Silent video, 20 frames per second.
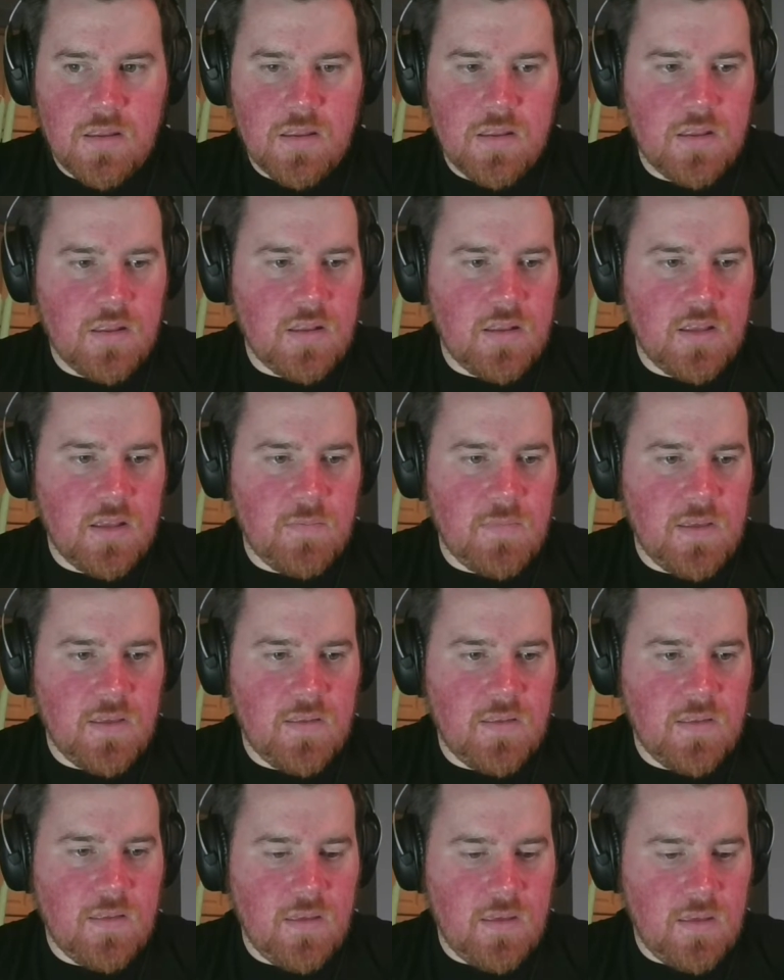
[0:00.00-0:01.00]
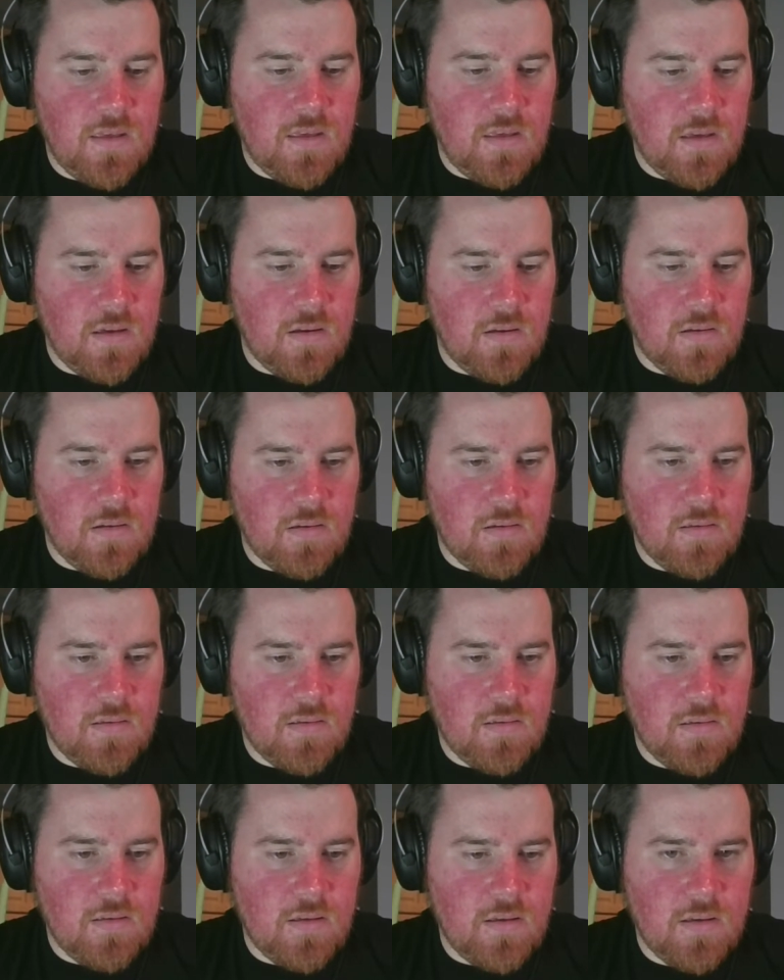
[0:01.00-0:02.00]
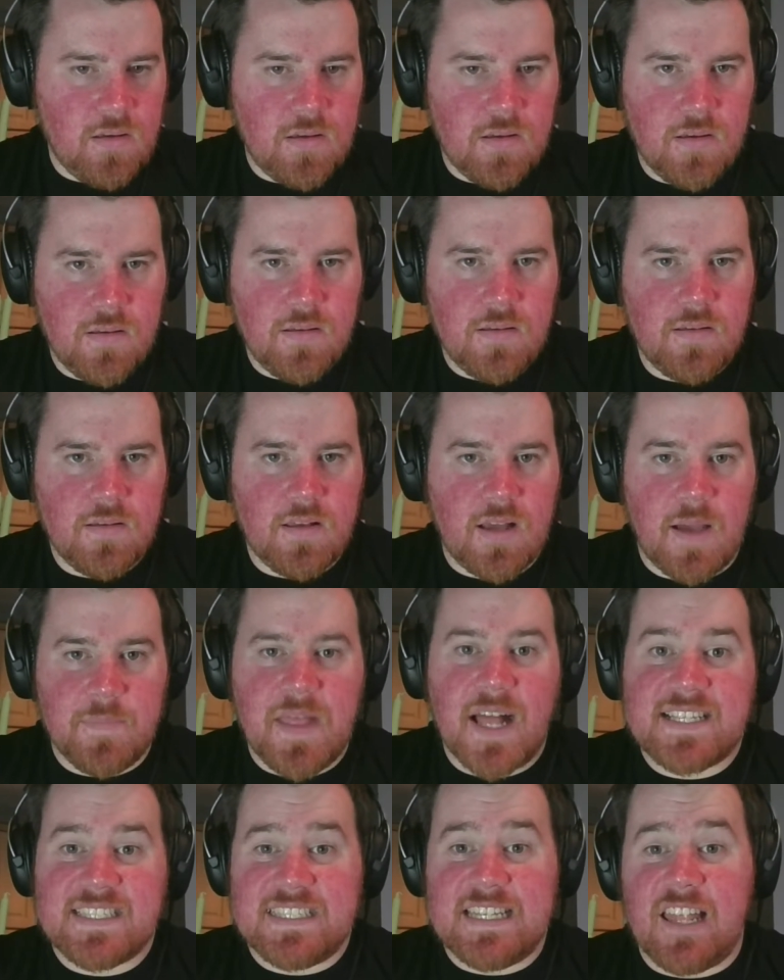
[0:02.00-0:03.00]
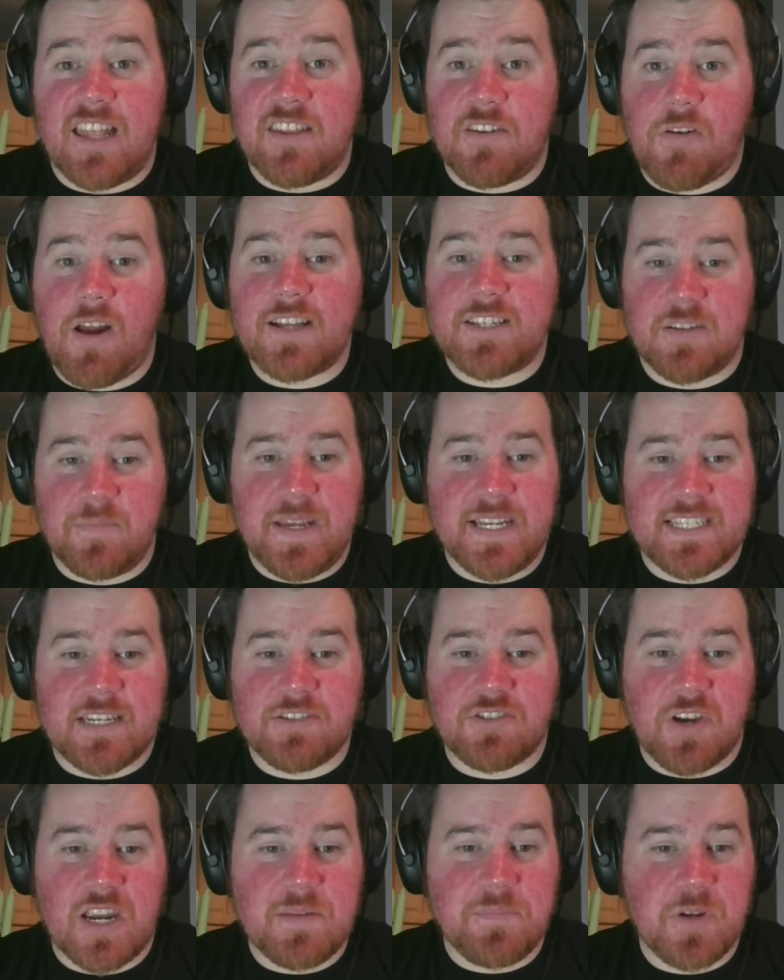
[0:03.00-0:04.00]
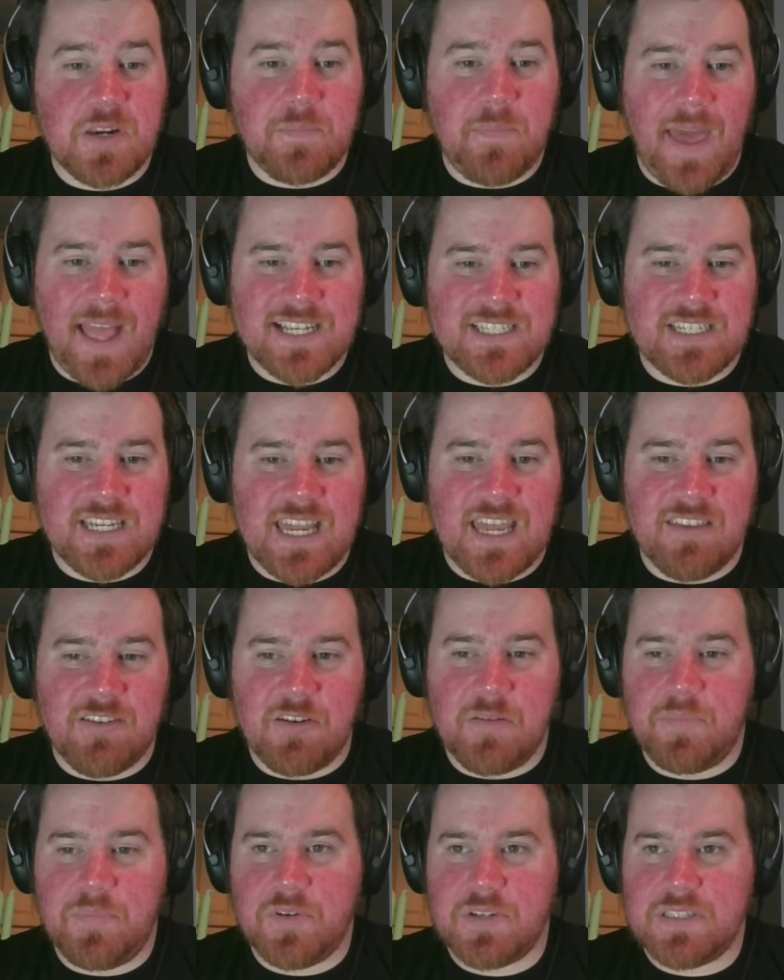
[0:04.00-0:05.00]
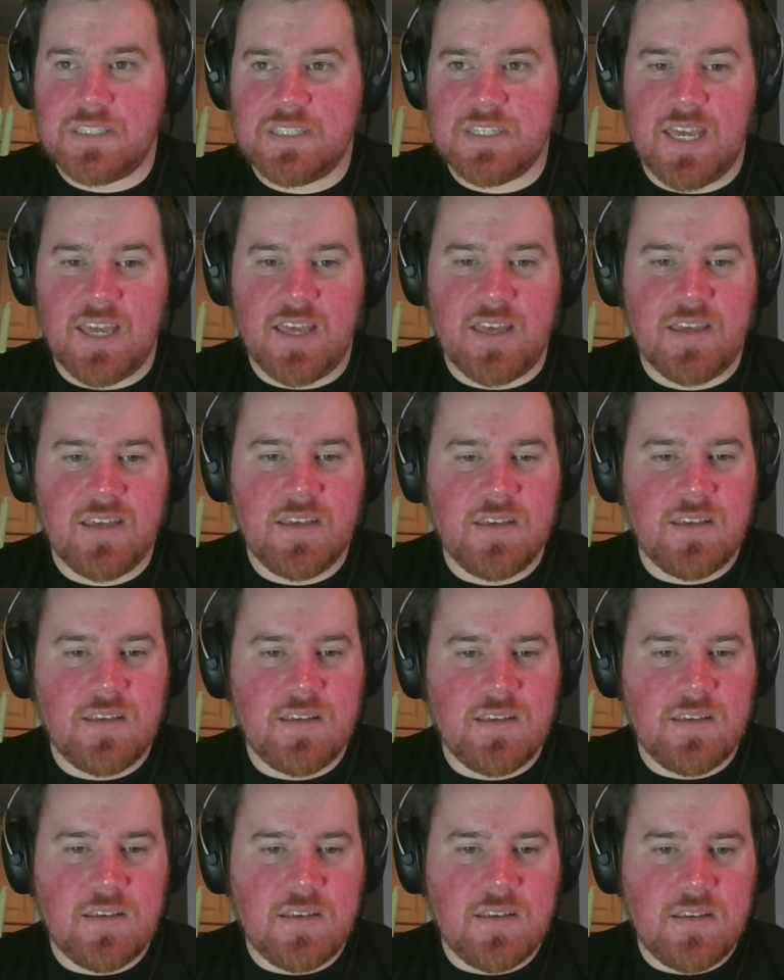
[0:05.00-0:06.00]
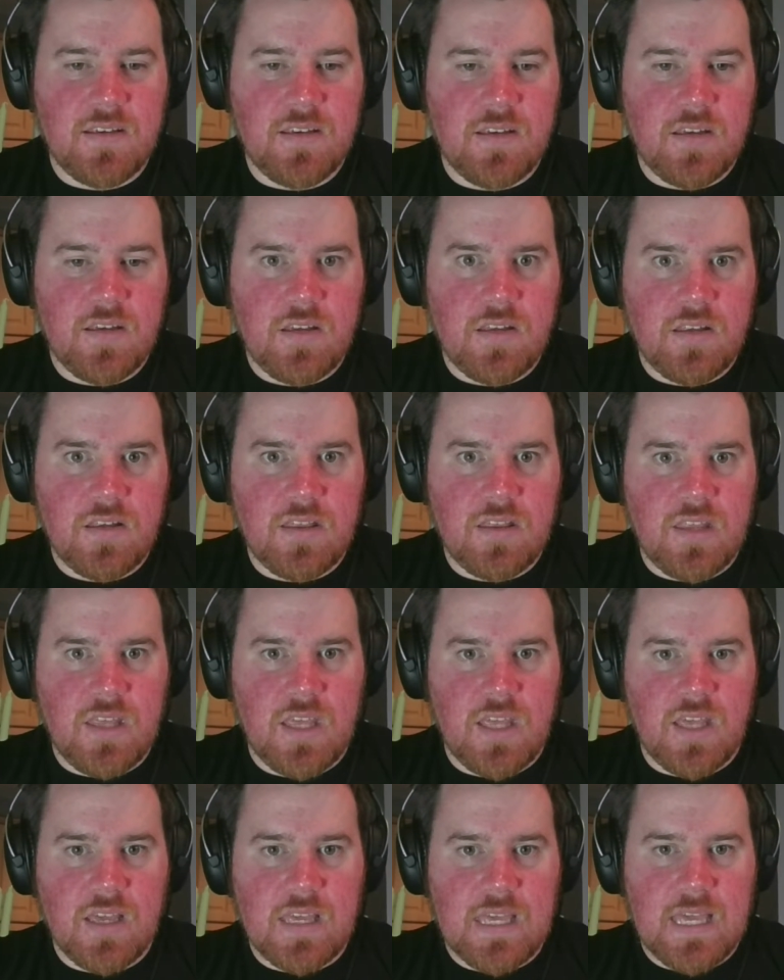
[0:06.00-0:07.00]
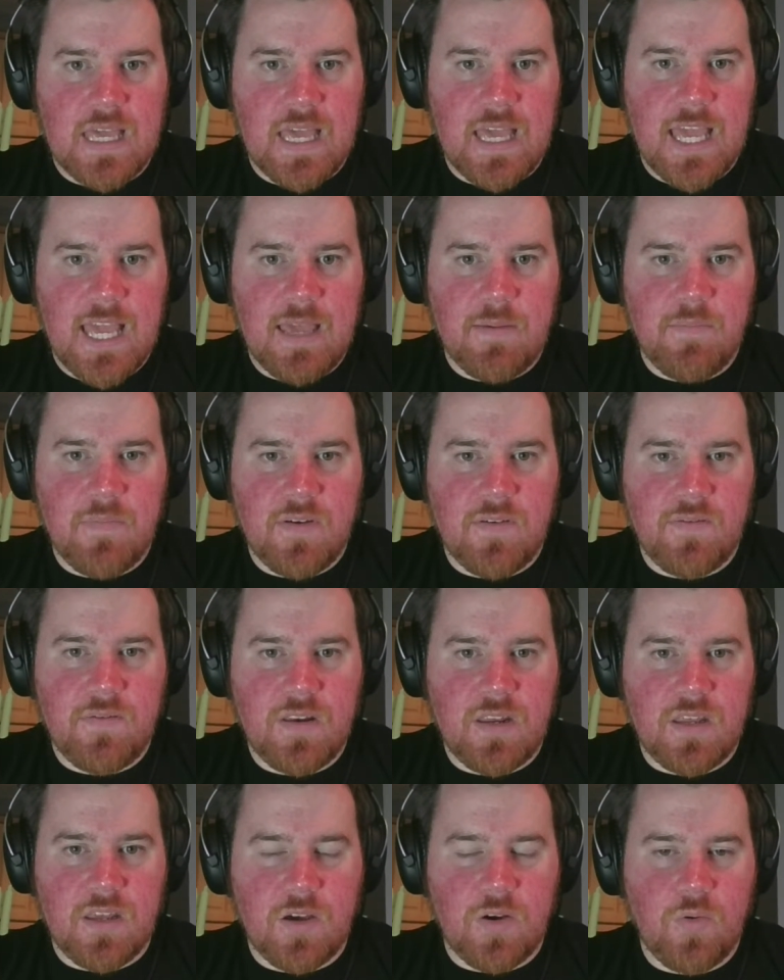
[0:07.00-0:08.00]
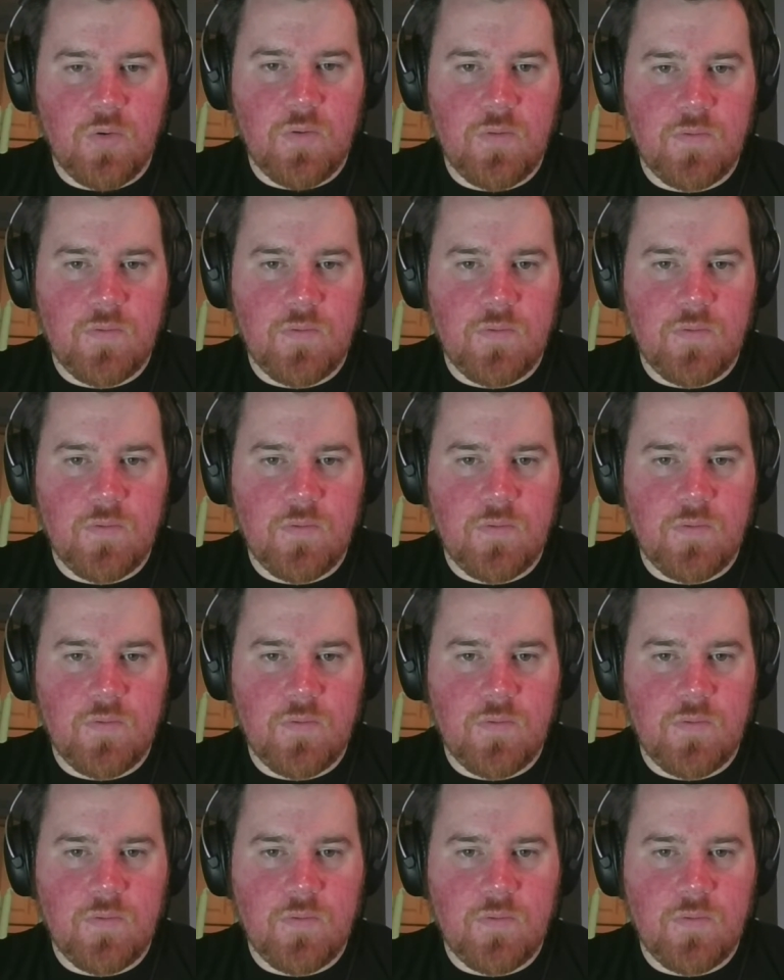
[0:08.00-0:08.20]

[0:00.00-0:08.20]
me see here. I'm not still on the roster page. I was trying to put a match together, but the game video